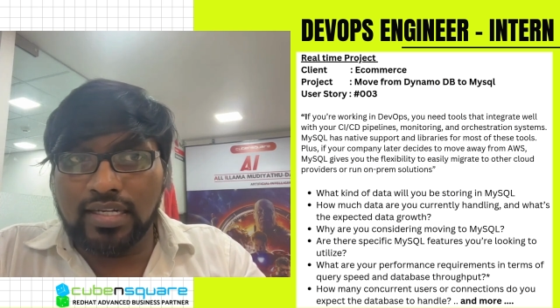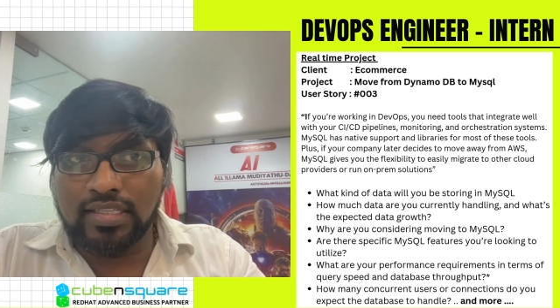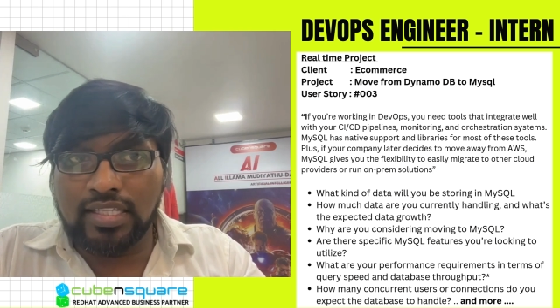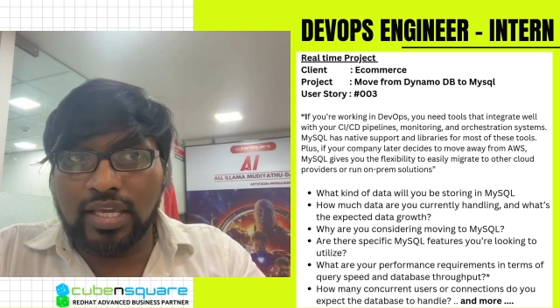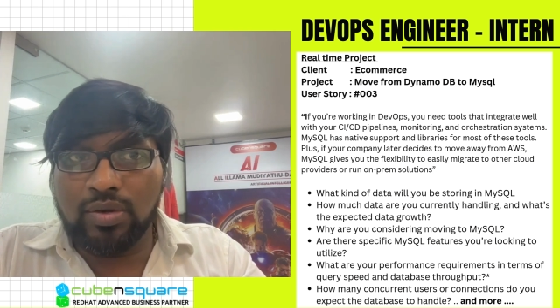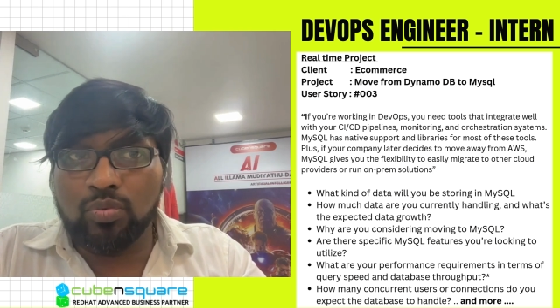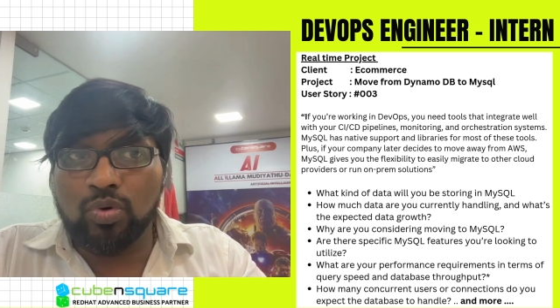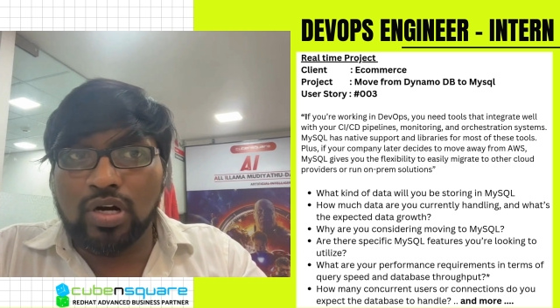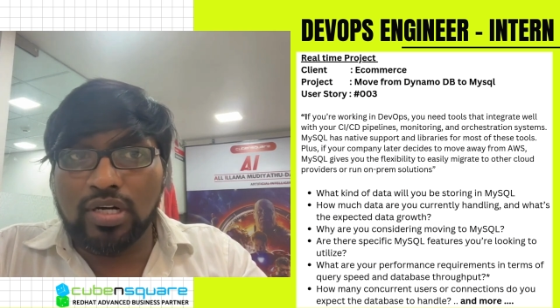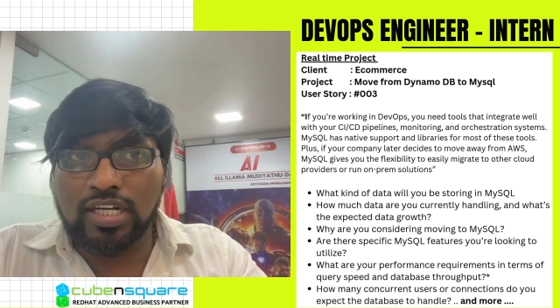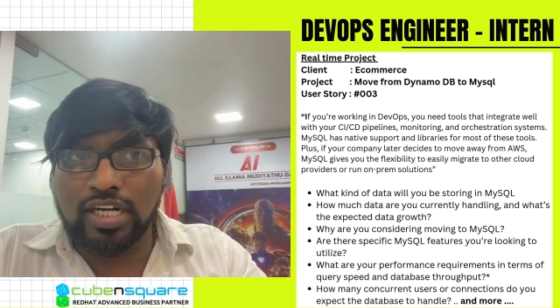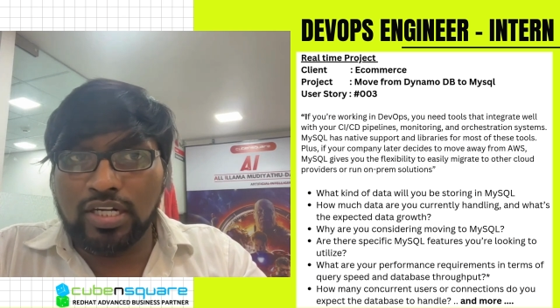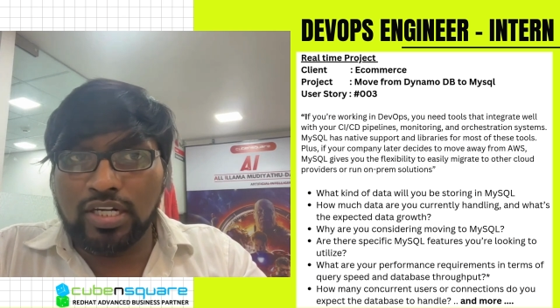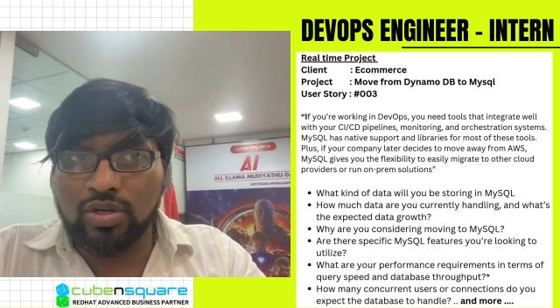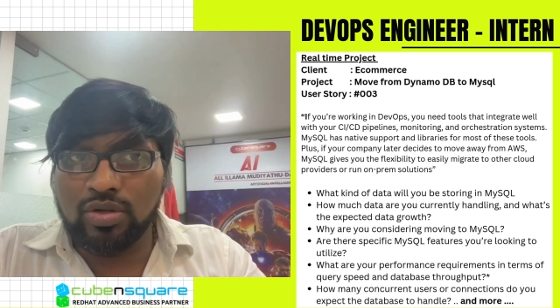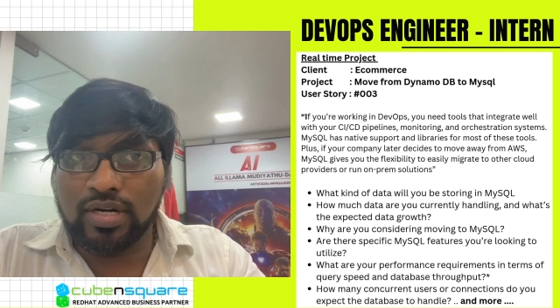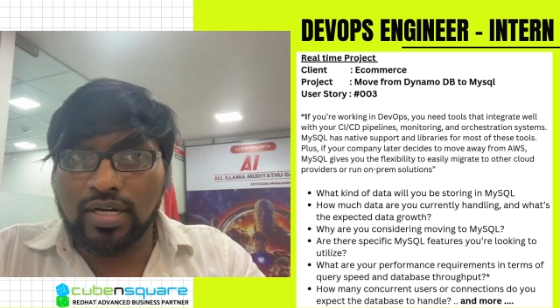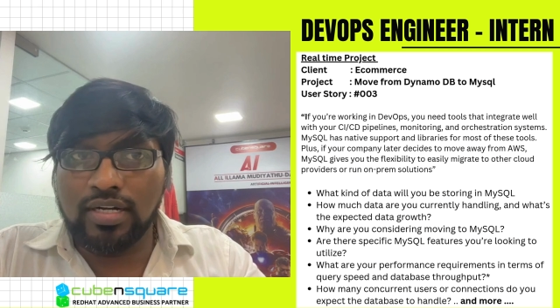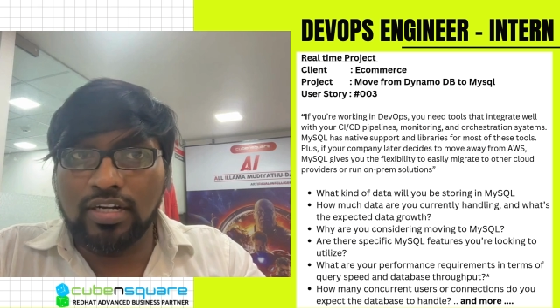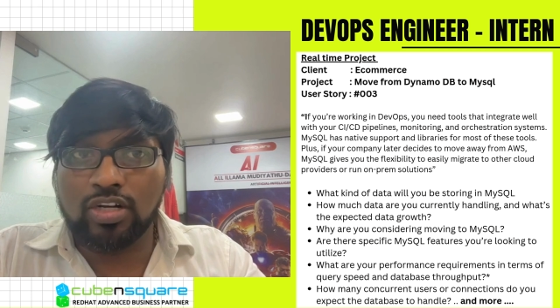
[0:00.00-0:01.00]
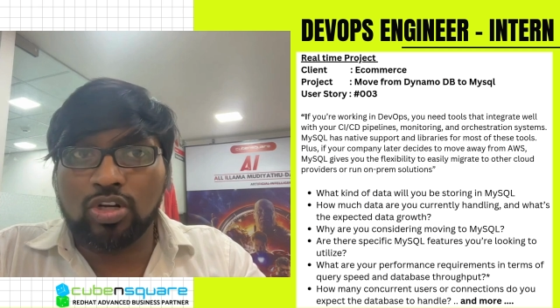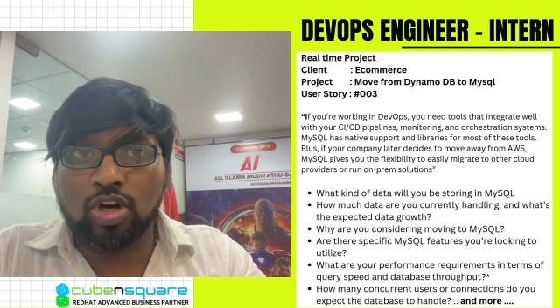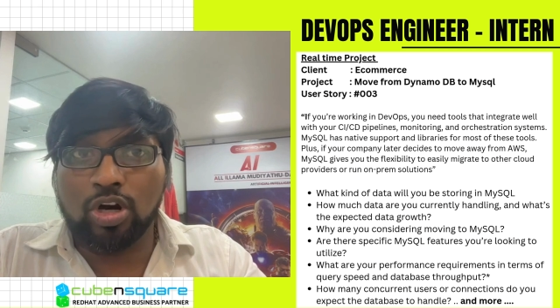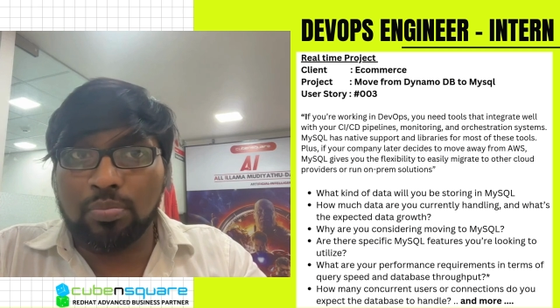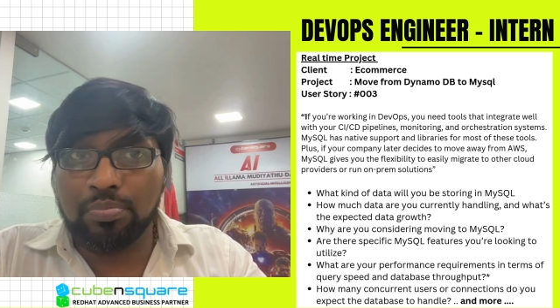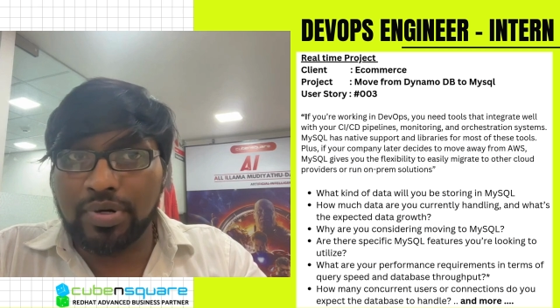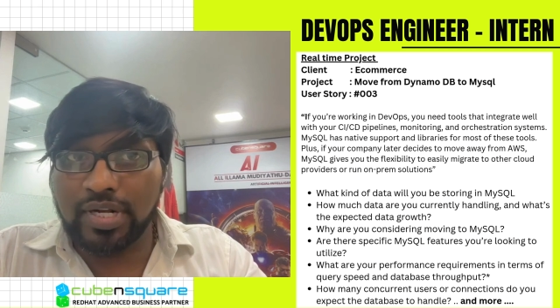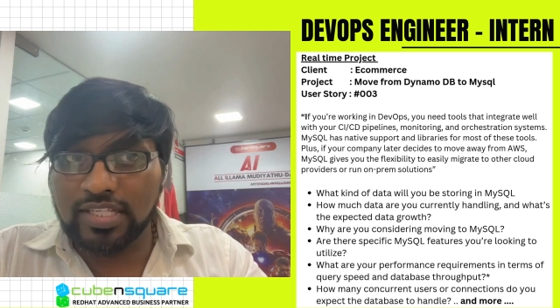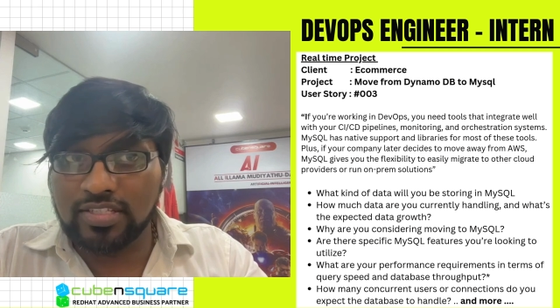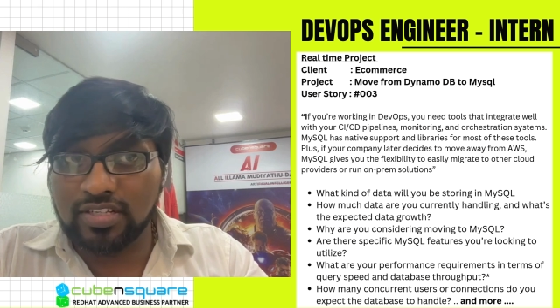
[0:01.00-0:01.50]
they wanted to run
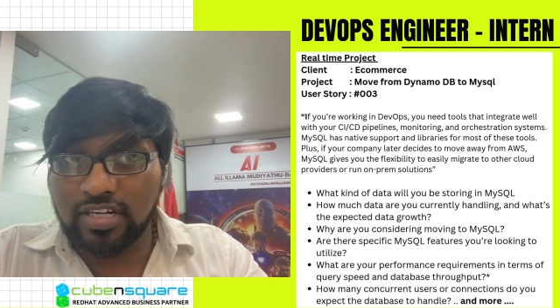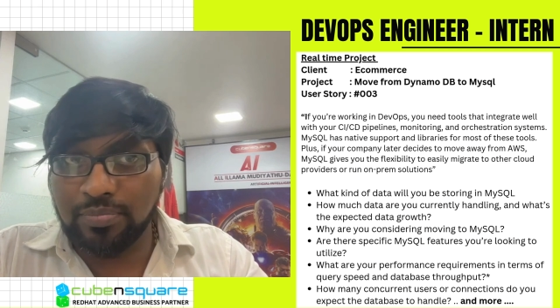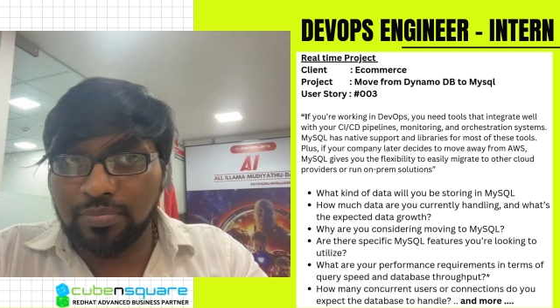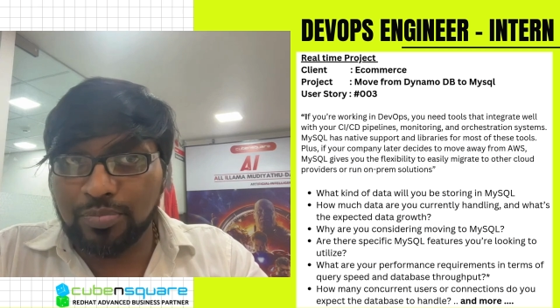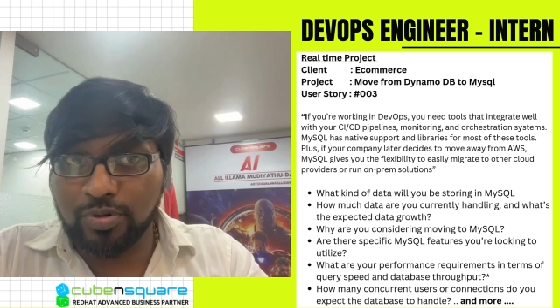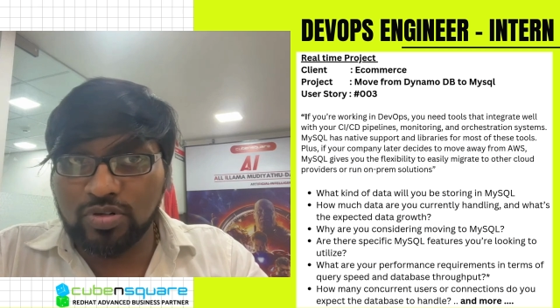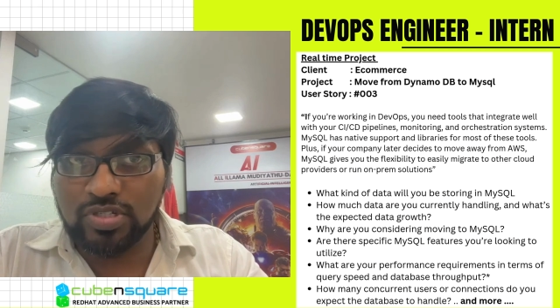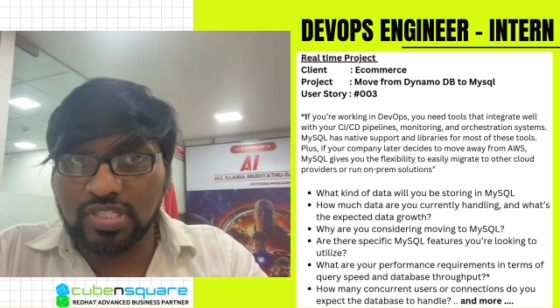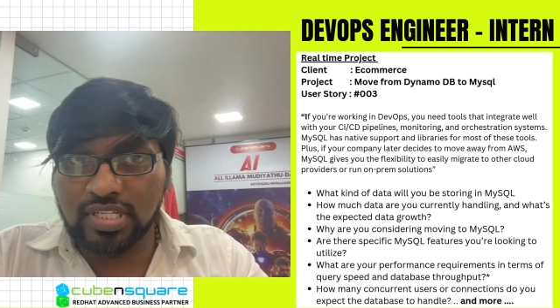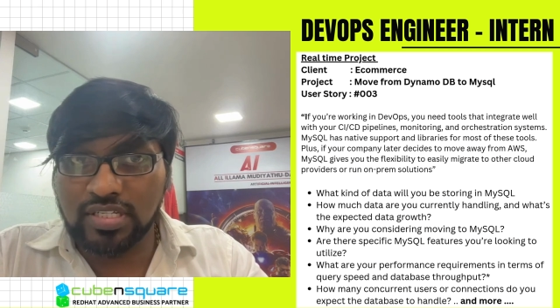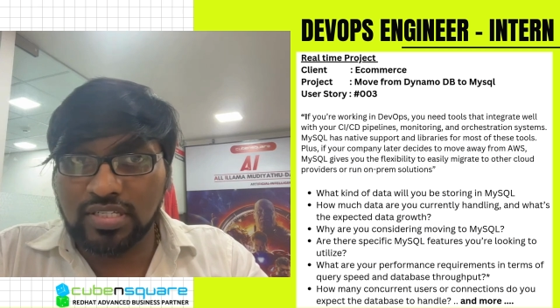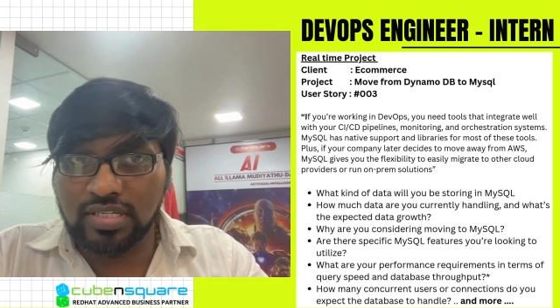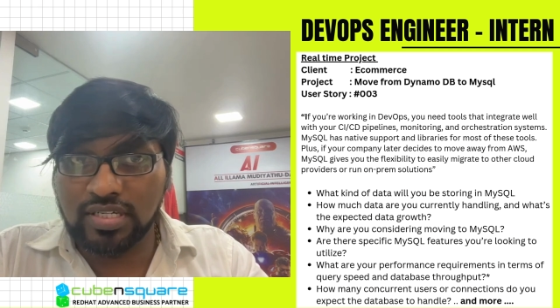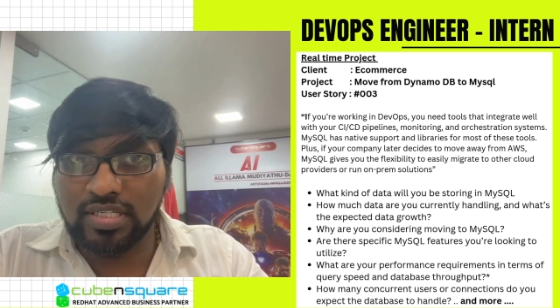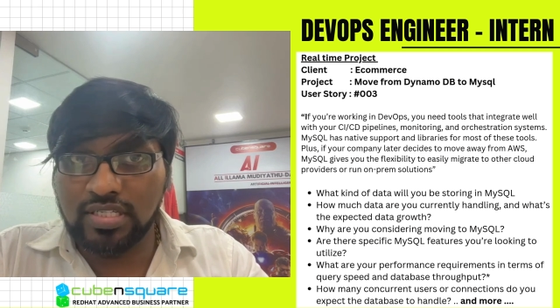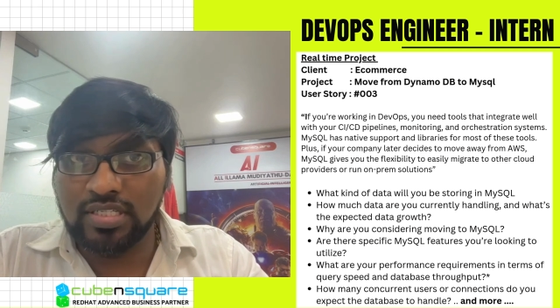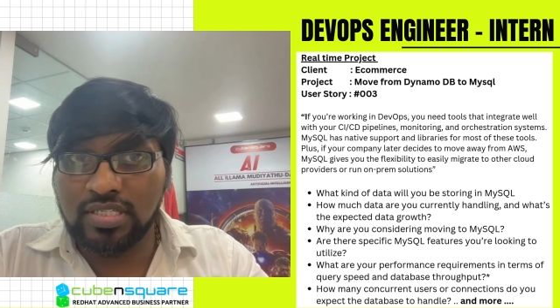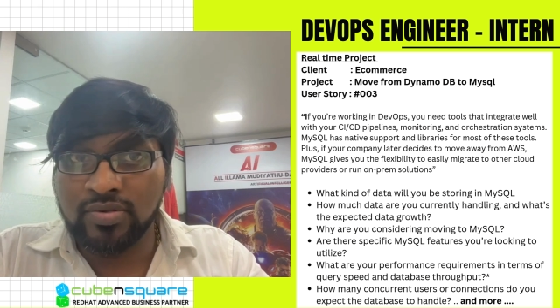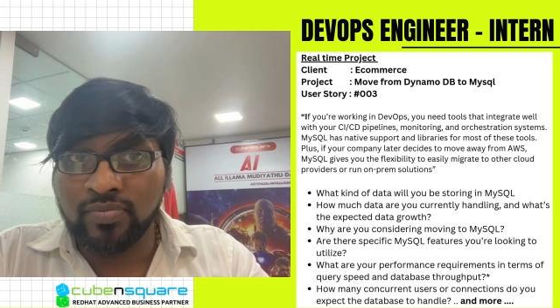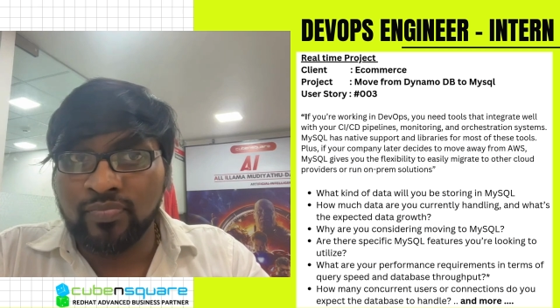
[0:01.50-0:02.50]
complex reports such as